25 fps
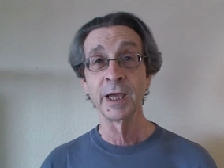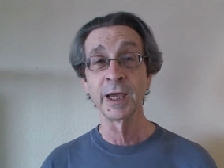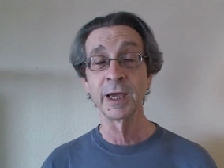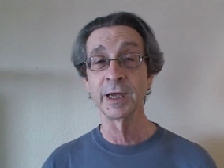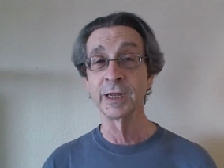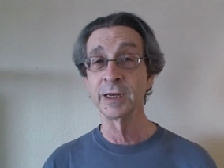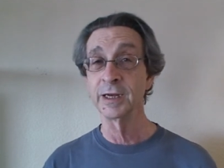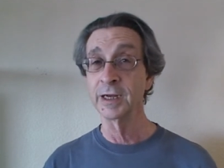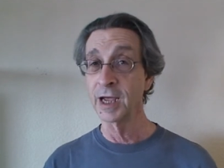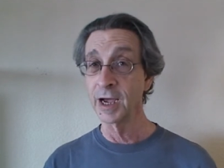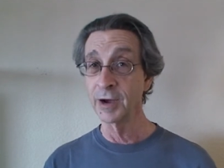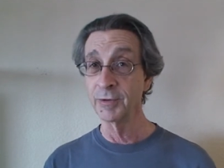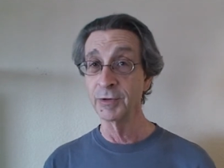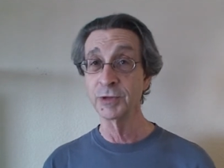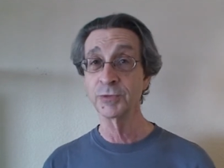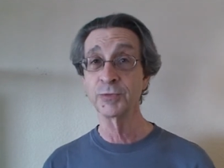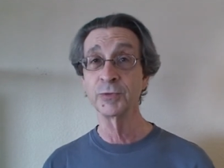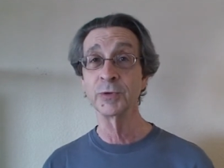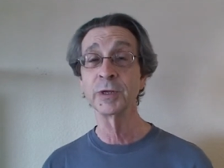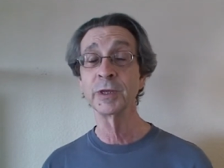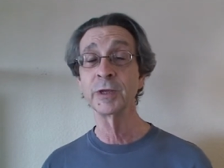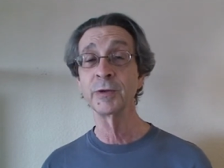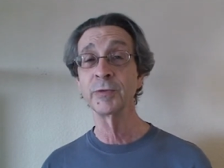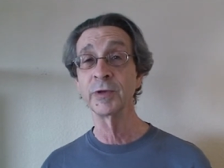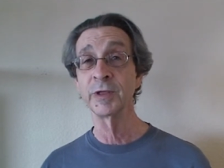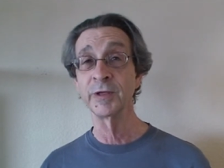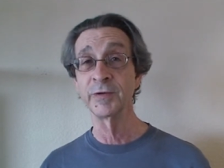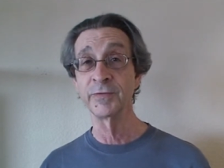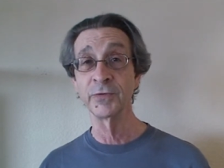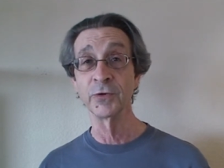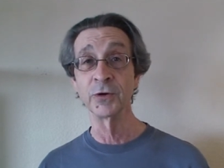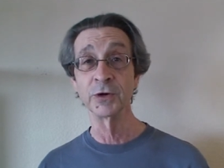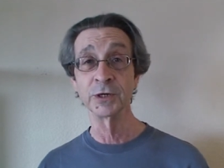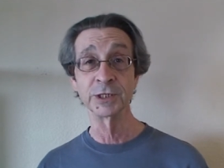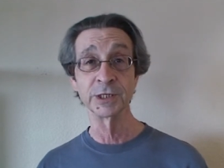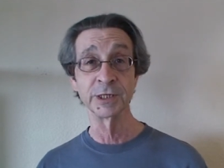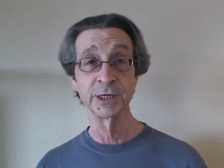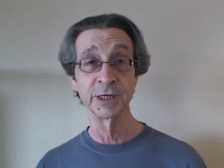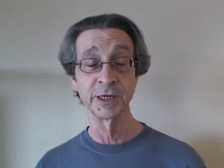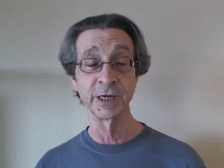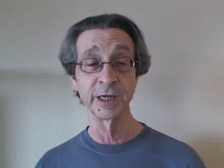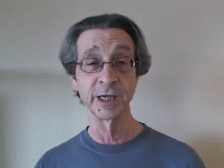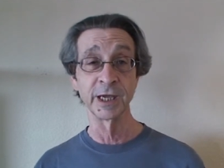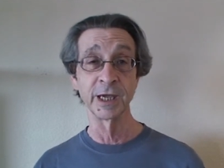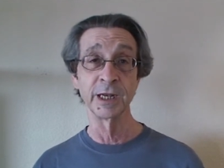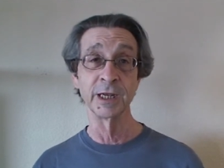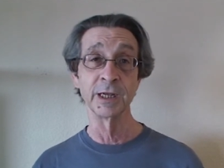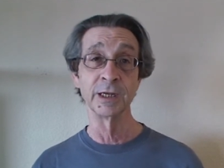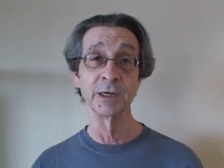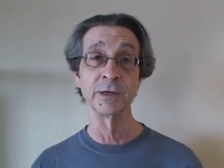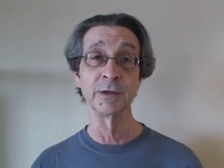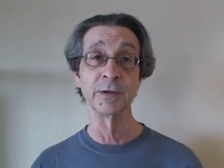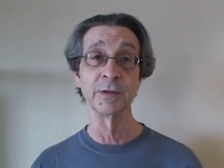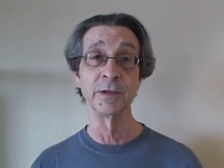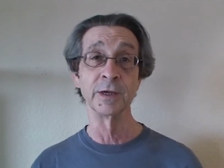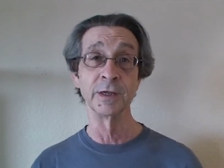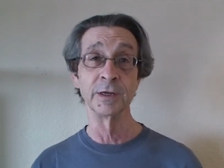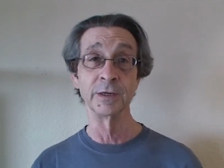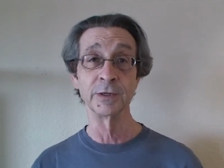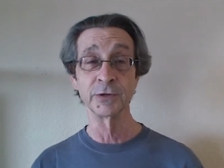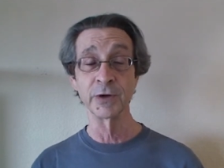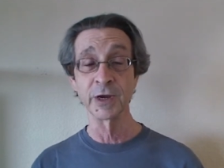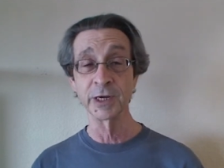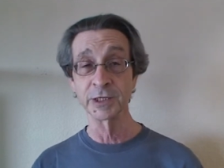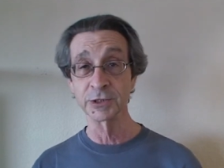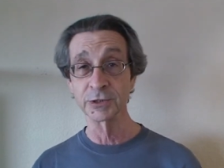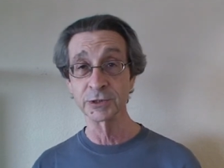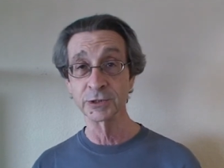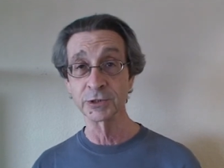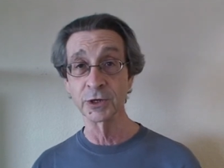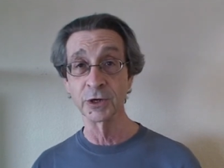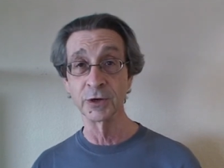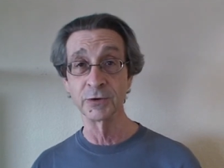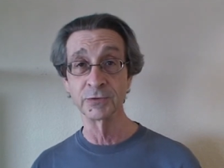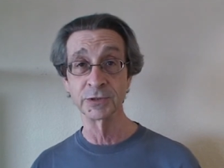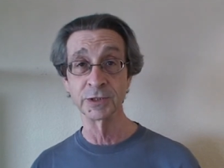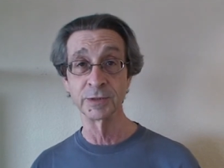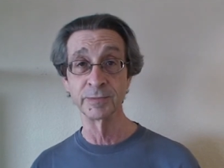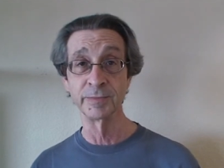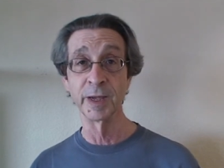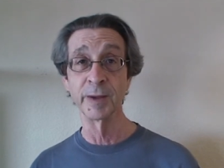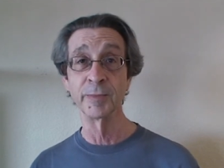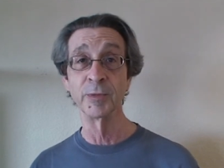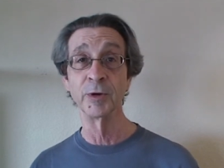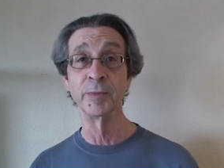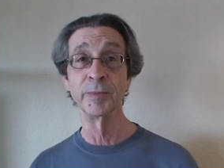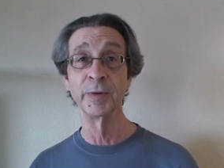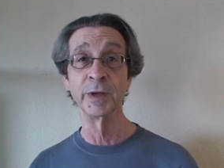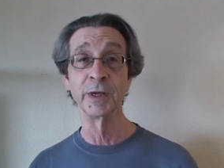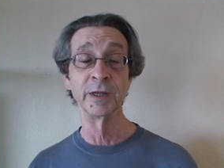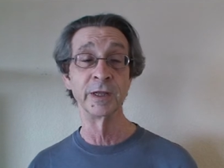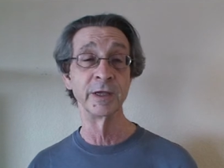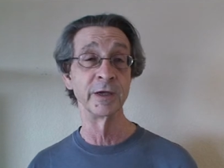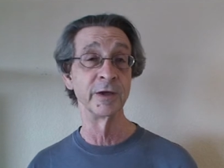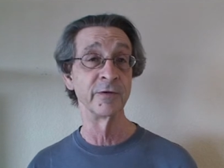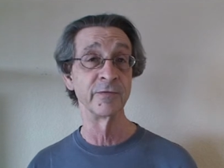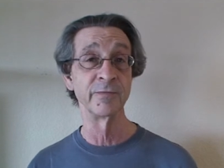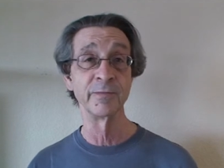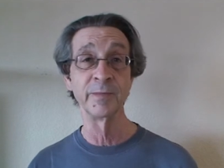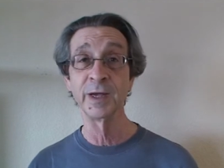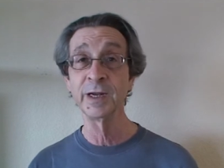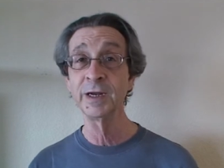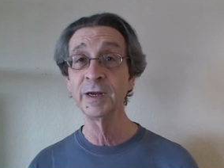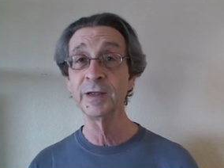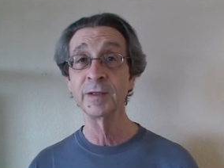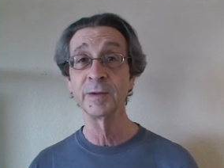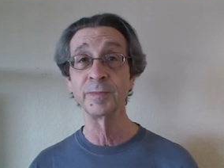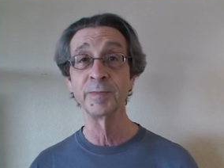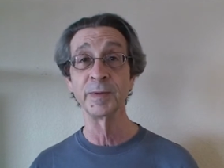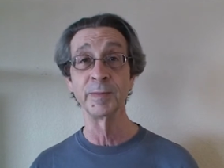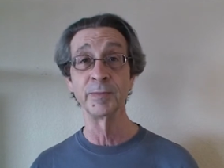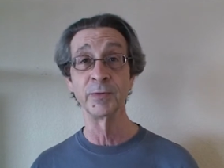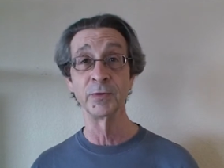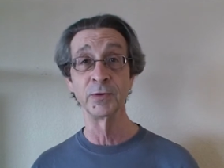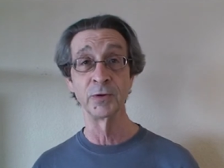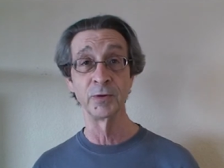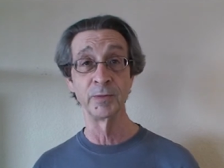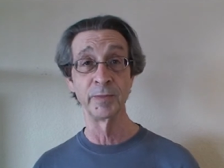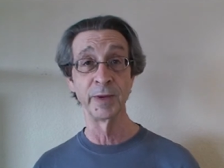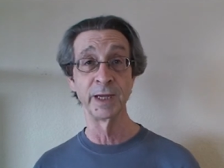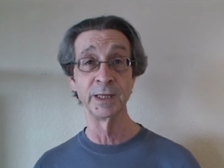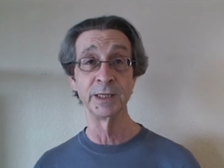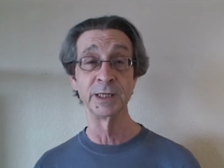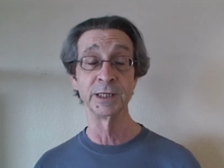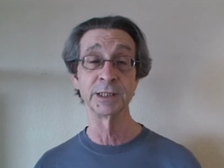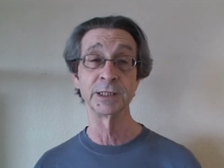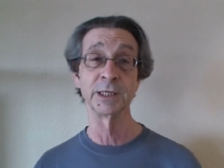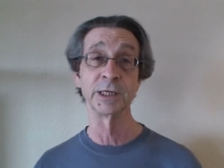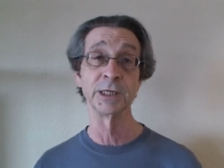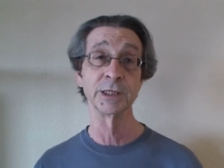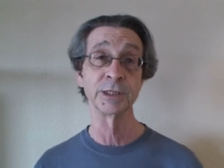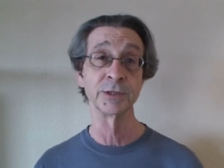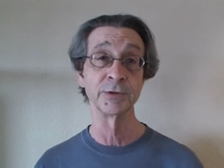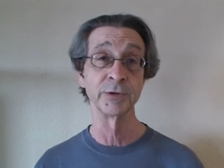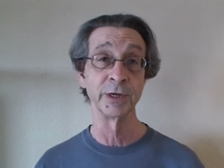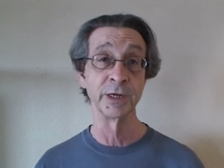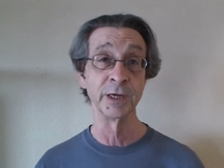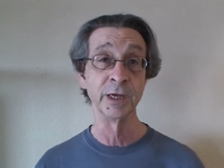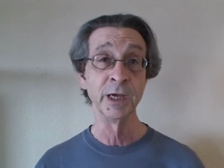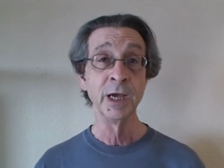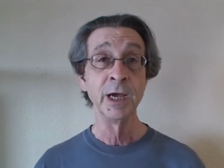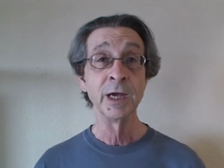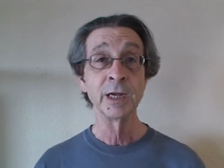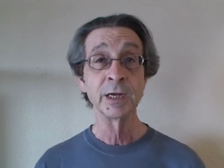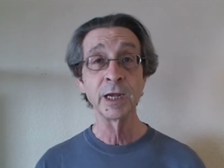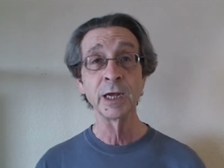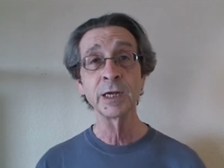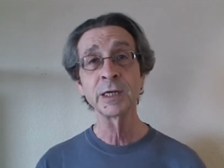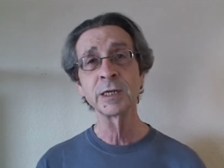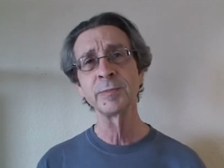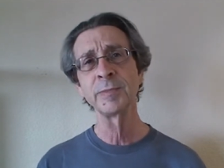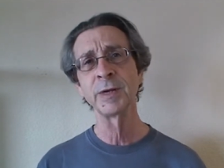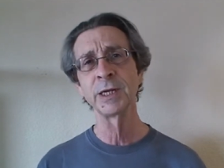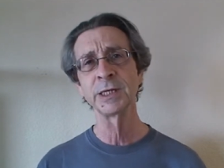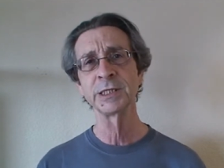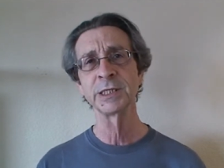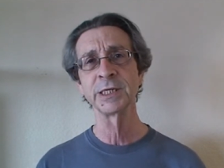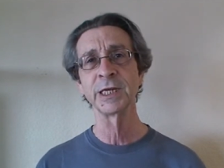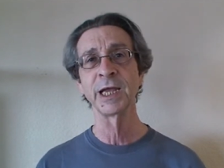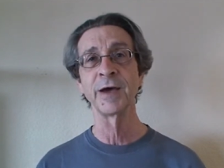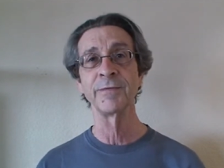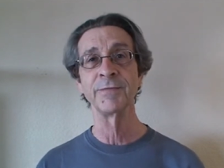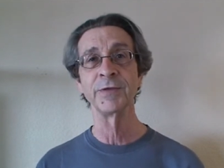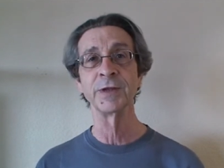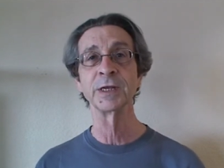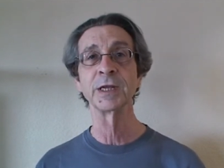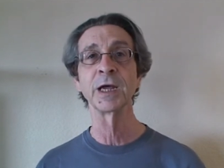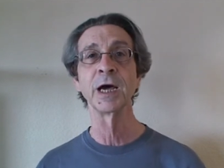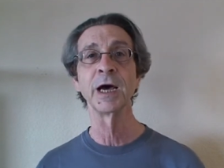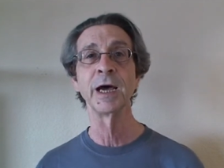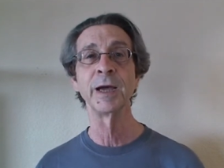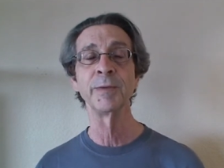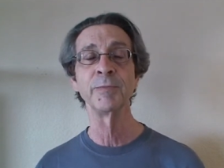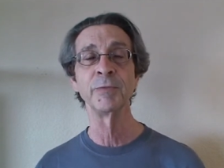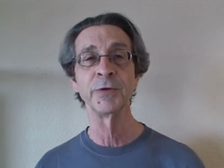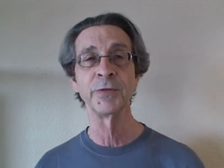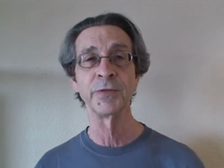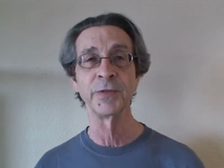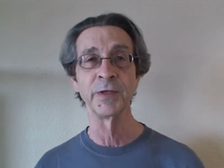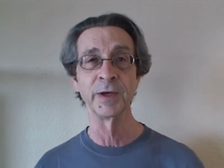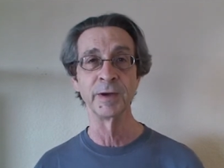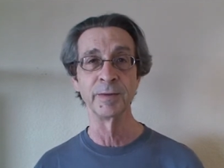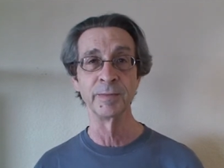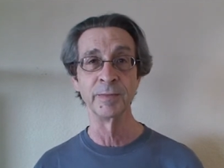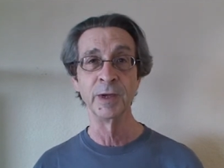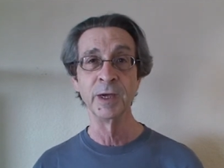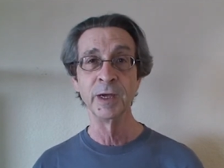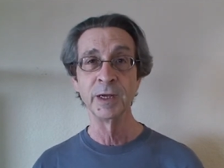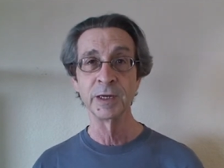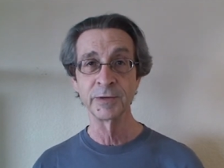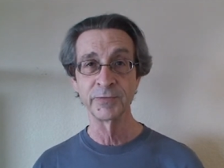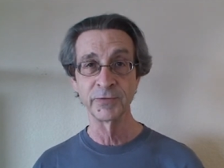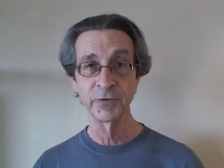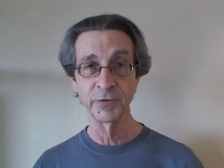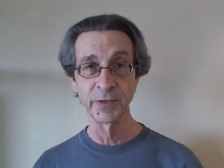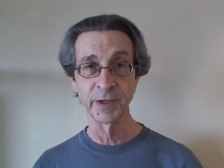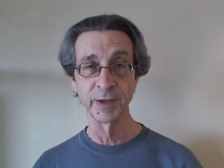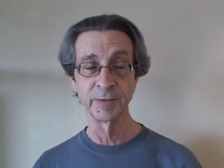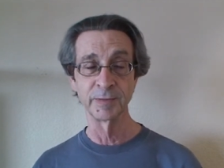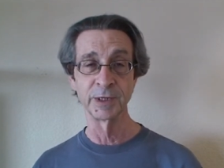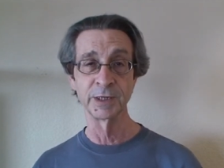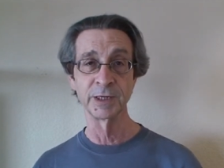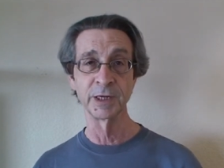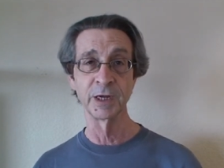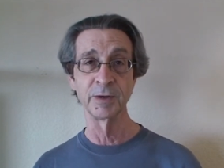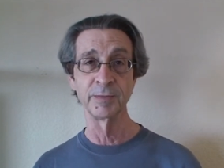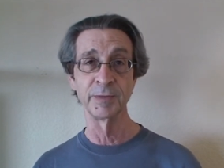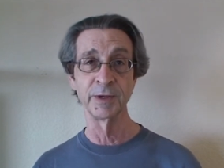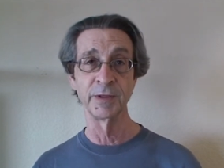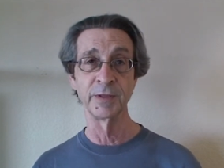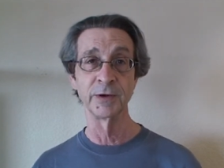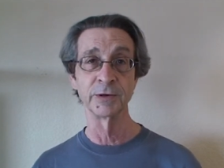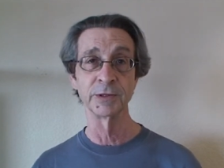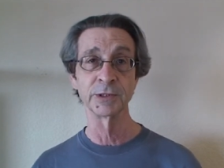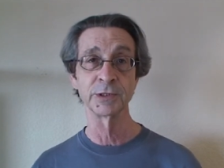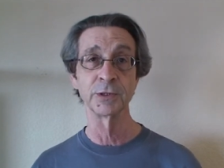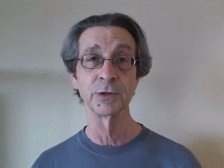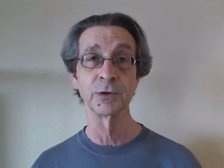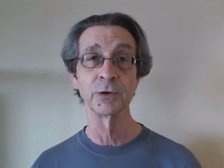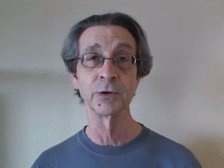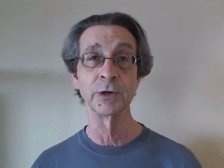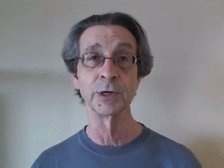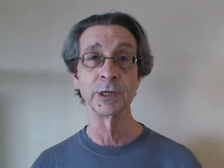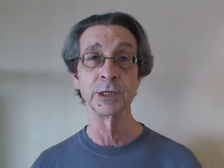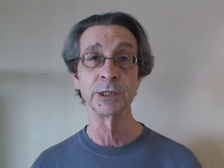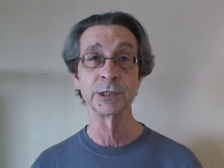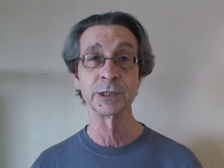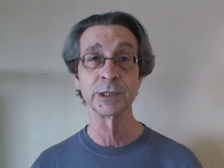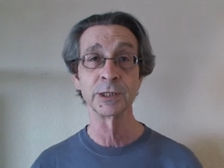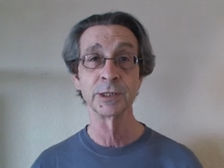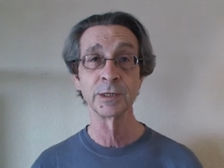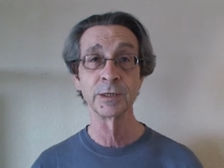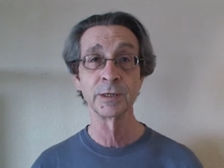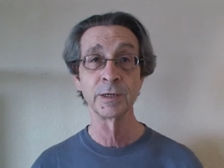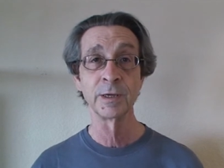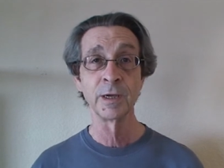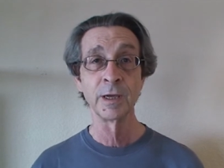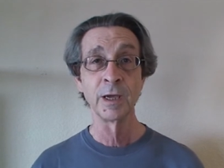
And I was really, really fortunate to get into the treasure troves and memorabilia of many of the people who made this history, not to mention have the time with them for them to tell me their stories.